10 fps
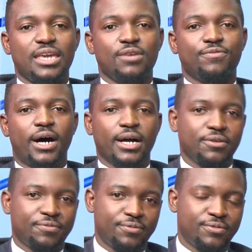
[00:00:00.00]

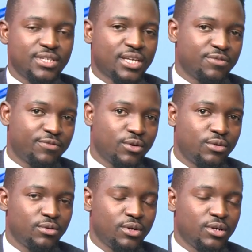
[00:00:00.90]
E5, second
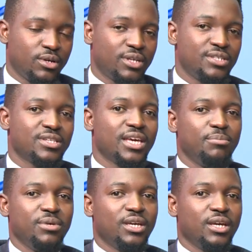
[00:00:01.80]
floor. That is
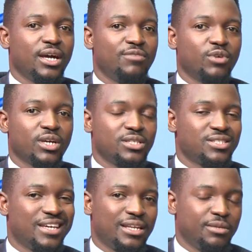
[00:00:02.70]
ABK
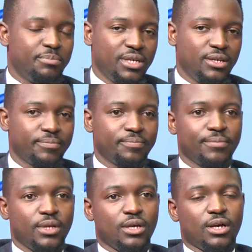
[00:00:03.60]
Advocates LLP.
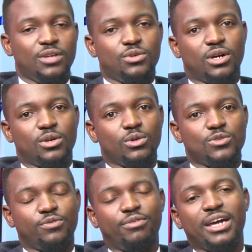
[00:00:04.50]
And you can
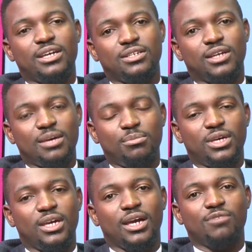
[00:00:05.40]
also find
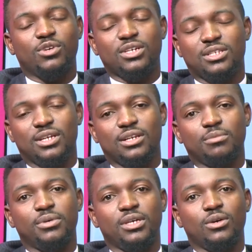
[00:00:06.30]
ABK Advocates
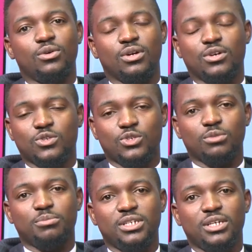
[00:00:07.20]
LLP on our
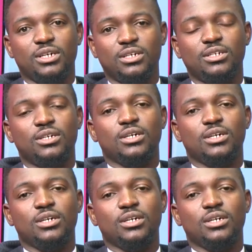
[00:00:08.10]
social media